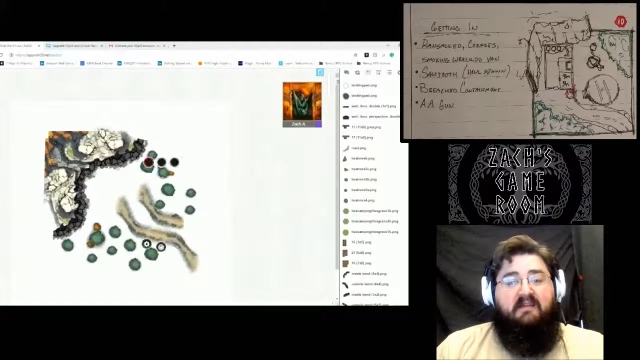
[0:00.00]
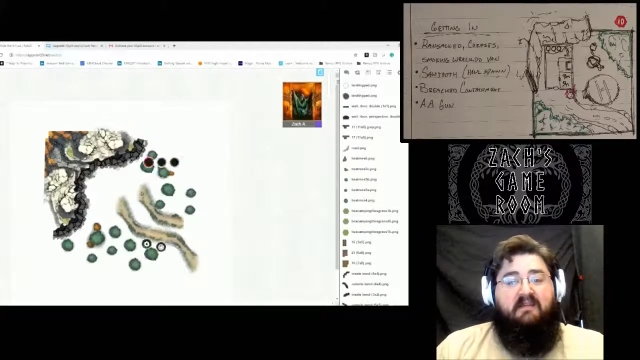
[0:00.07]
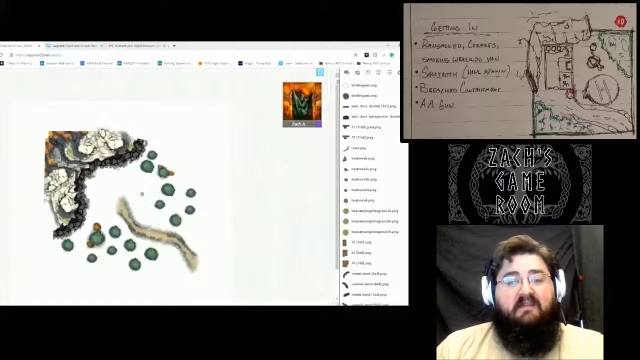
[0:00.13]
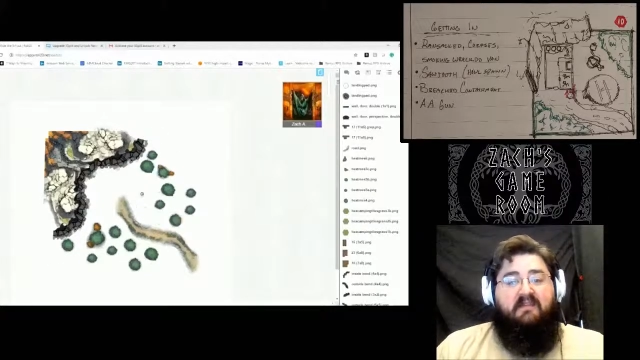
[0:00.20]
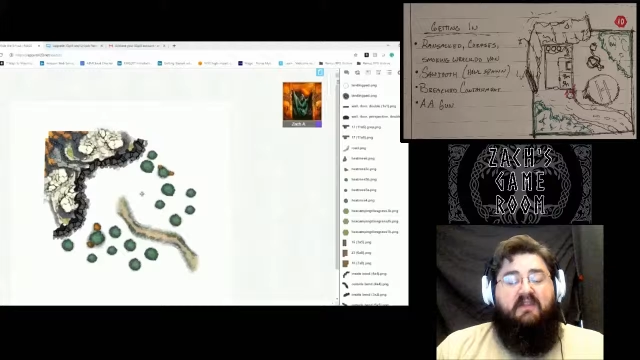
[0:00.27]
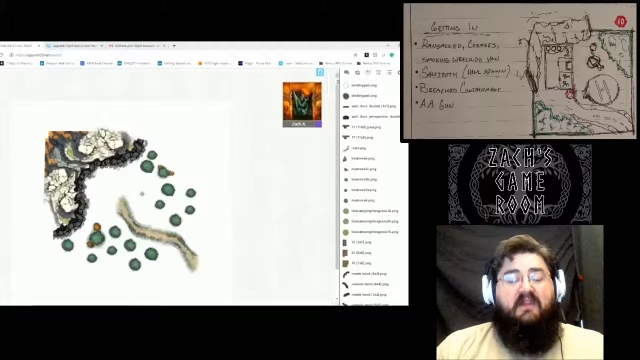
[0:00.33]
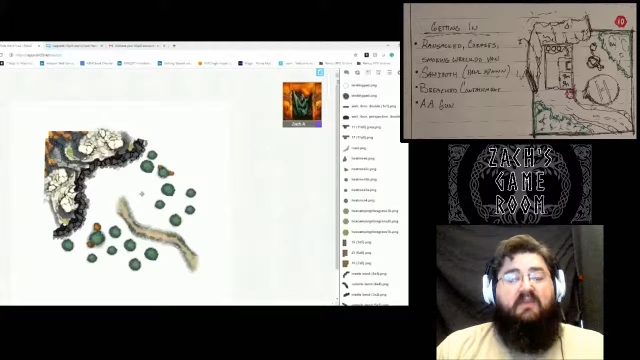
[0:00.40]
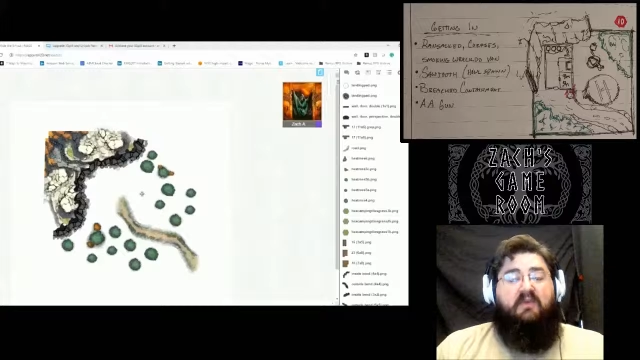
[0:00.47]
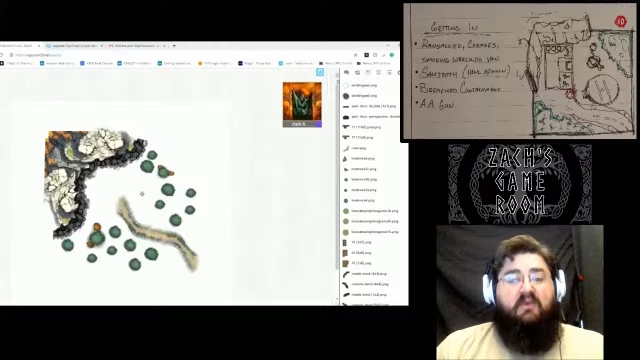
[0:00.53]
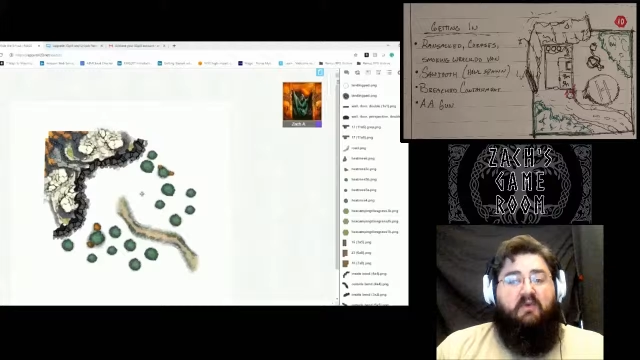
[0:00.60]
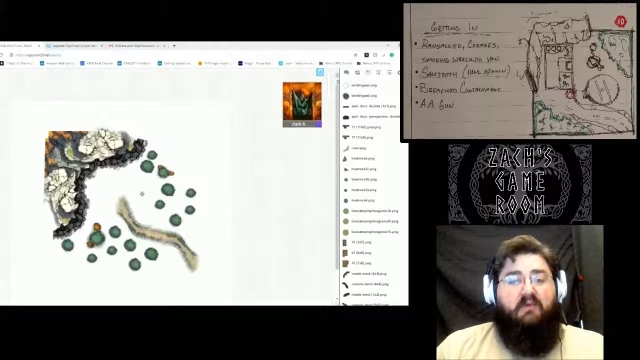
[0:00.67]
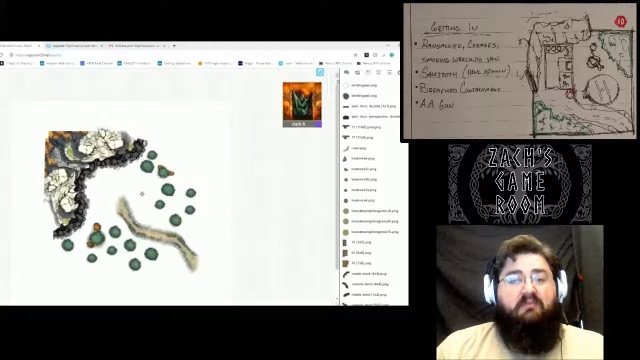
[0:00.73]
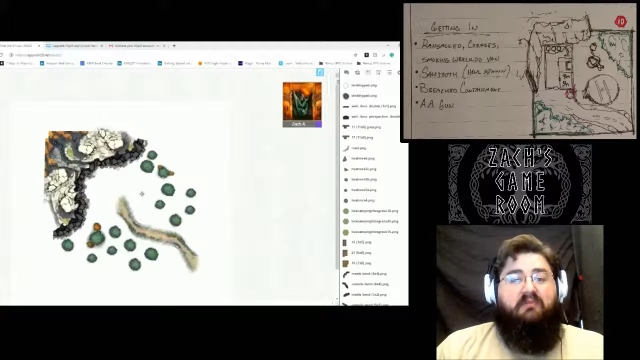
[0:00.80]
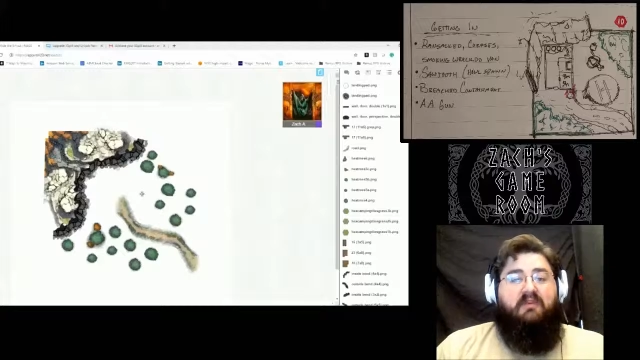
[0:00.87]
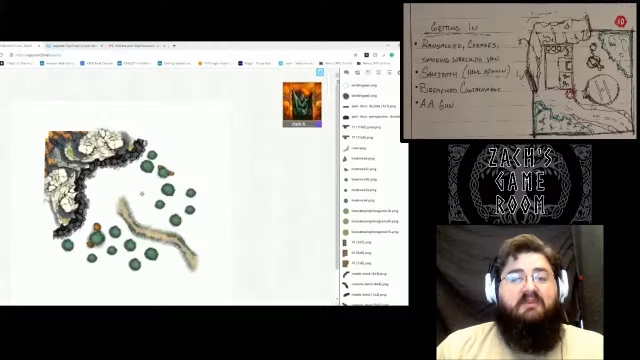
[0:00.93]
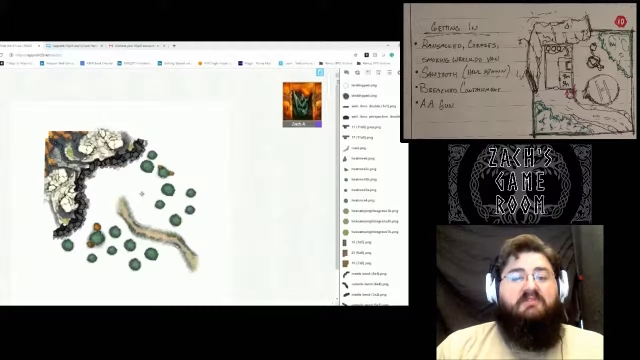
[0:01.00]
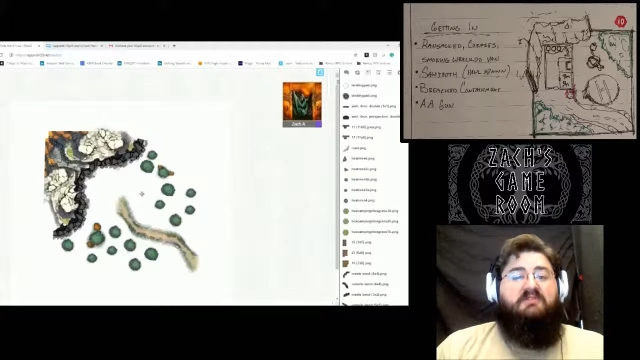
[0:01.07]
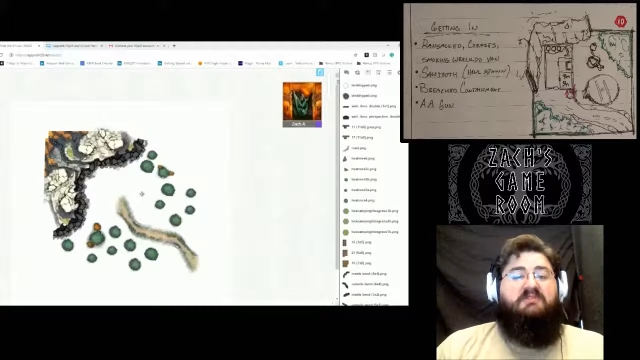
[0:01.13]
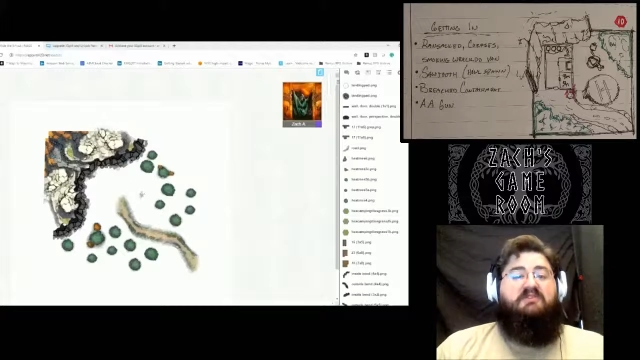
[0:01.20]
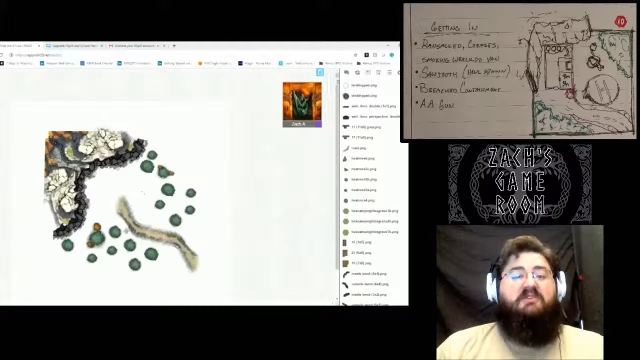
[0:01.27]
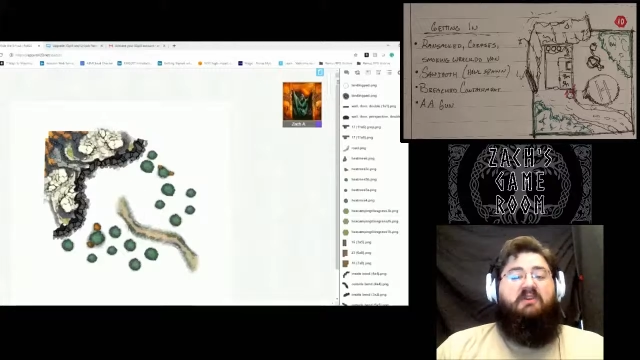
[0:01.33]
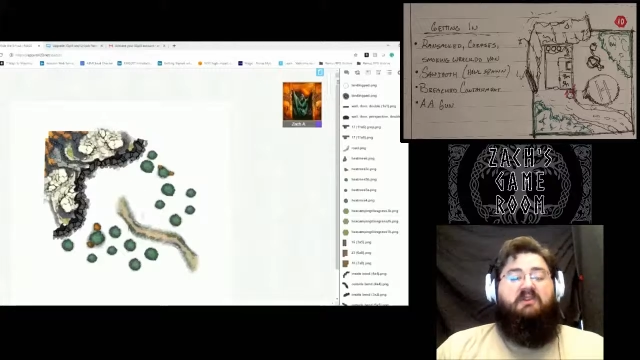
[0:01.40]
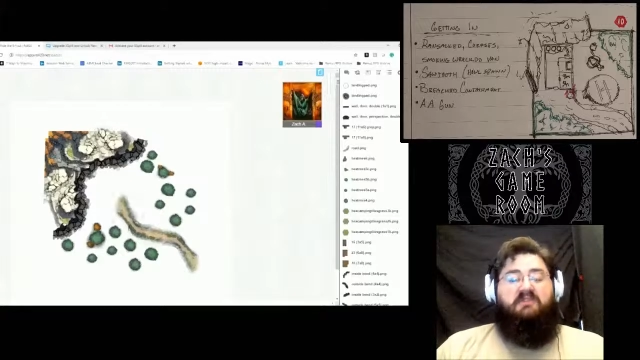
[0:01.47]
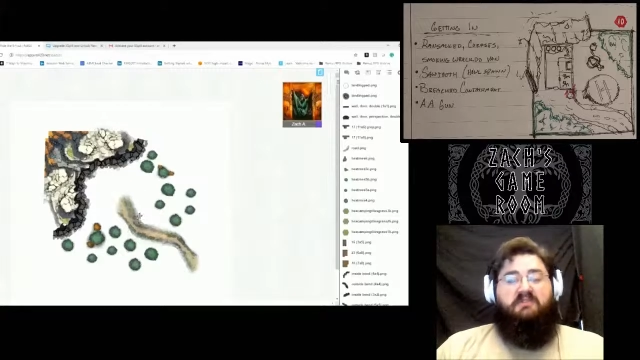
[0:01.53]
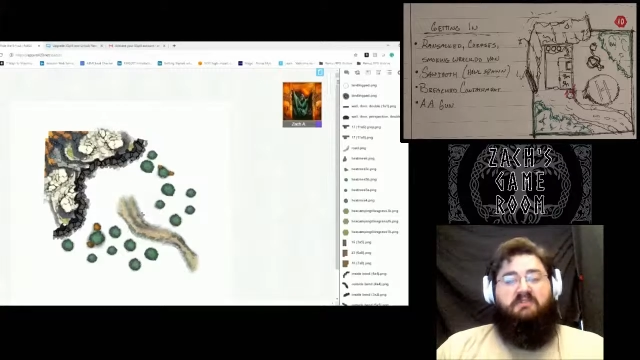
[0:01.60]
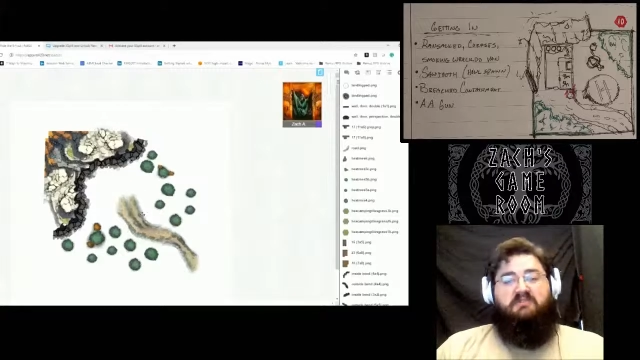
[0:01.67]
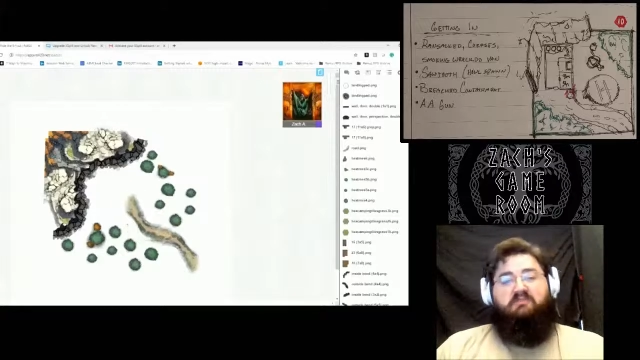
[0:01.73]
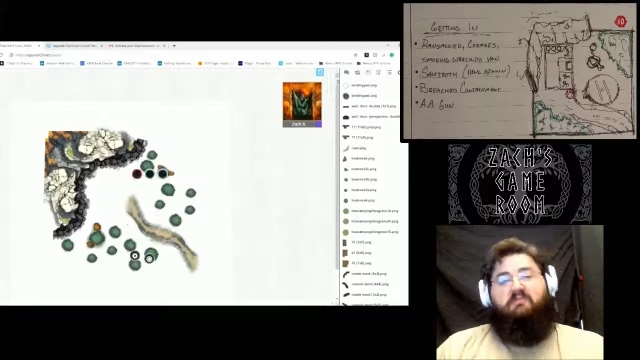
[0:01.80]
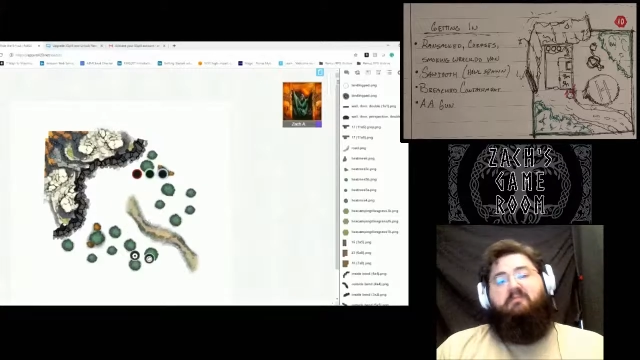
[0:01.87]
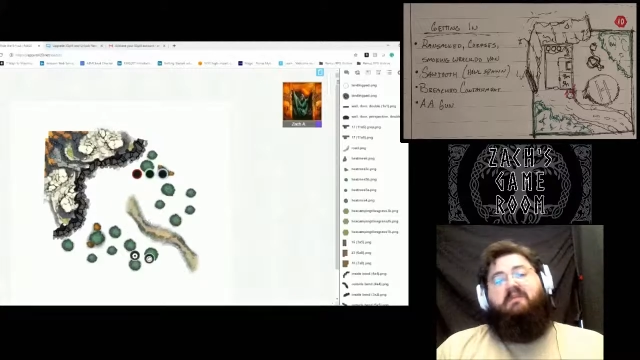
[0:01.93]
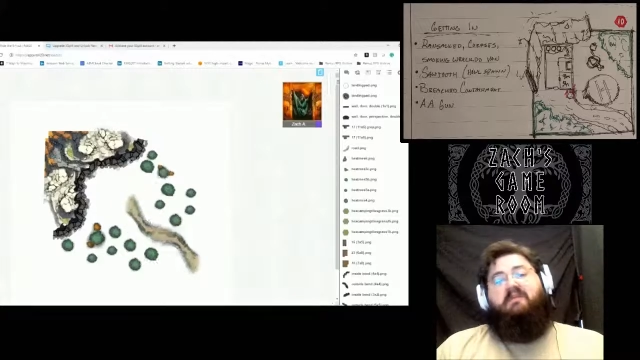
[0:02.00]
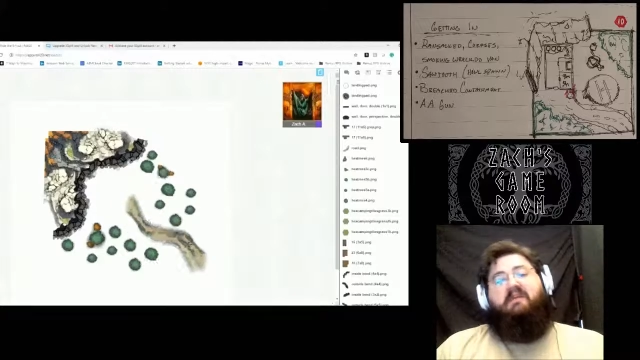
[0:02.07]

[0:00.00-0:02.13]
the other corporations started to swoop in,